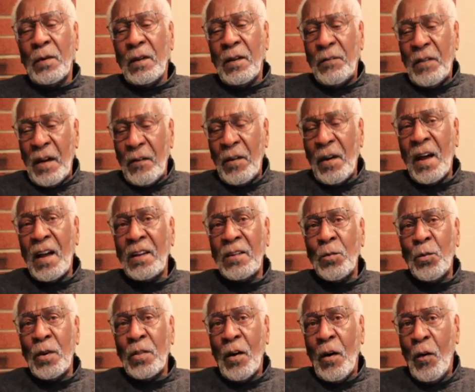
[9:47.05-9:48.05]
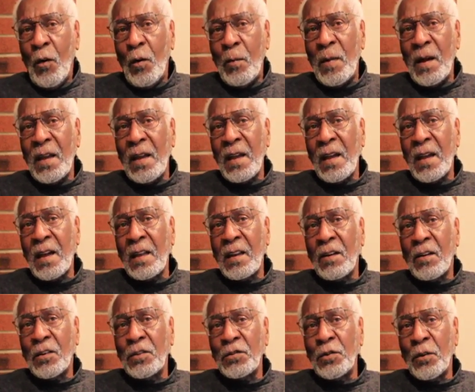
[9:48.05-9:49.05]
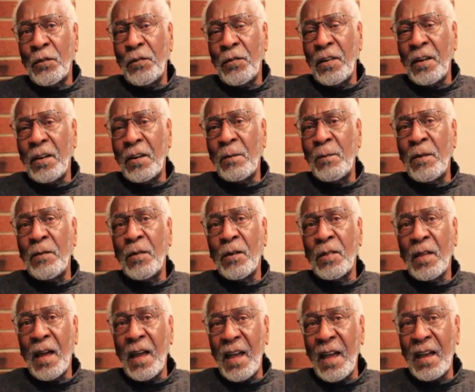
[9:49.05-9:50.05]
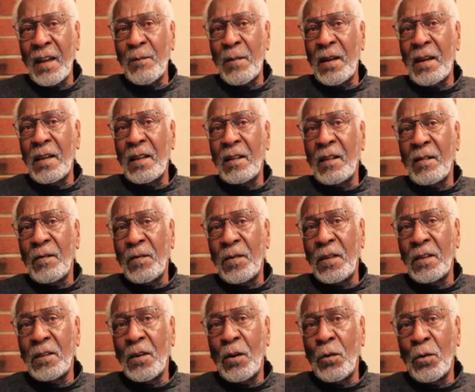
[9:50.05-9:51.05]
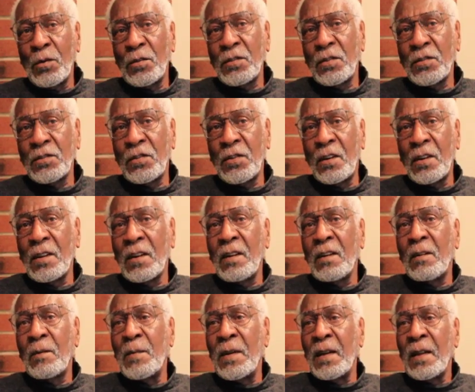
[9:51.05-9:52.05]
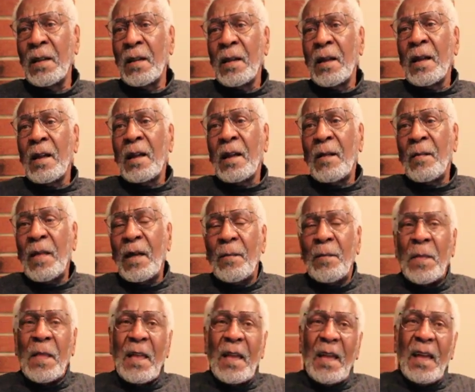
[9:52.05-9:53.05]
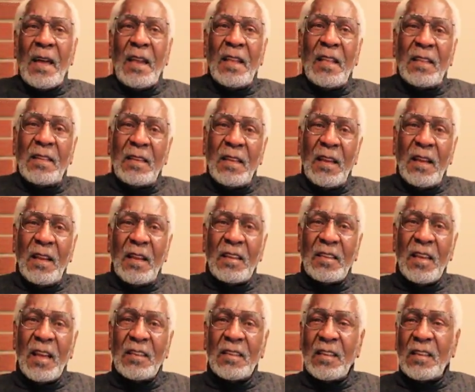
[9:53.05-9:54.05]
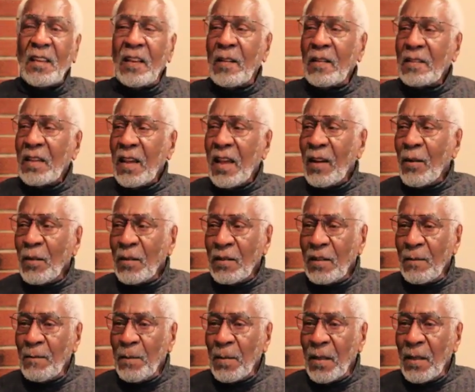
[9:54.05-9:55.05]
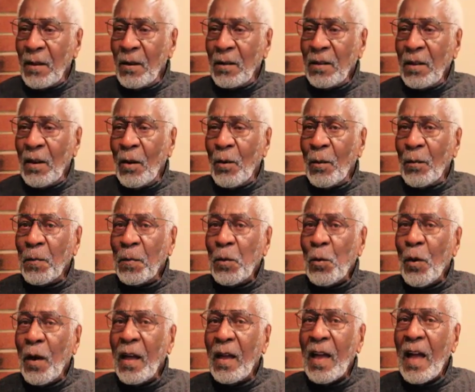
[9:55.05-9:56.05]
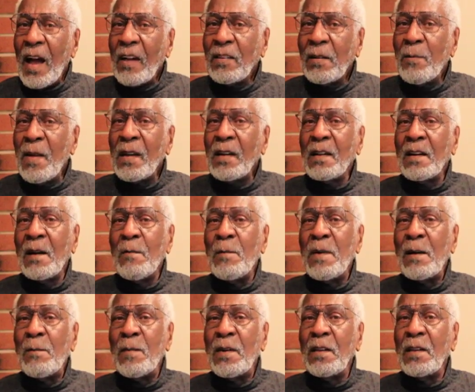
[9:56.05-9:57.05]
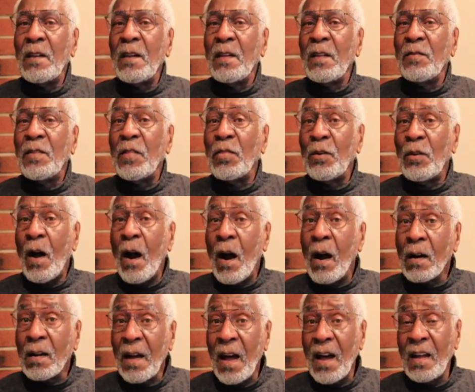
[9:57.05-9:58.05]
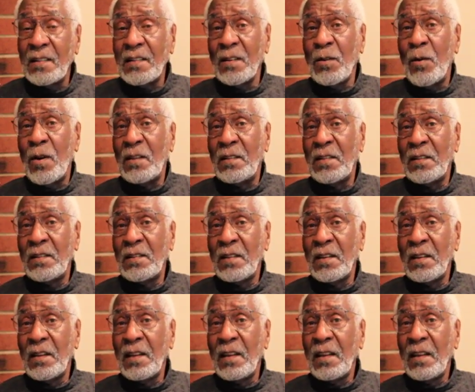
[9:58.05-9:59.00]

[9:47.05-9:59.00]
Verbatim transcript: If ever I should withhold my hand or show fear before the hangman, this oath shall surely kill me. And it's, in a sense, it's saying, you know, you have to make a commitment that there are consequences.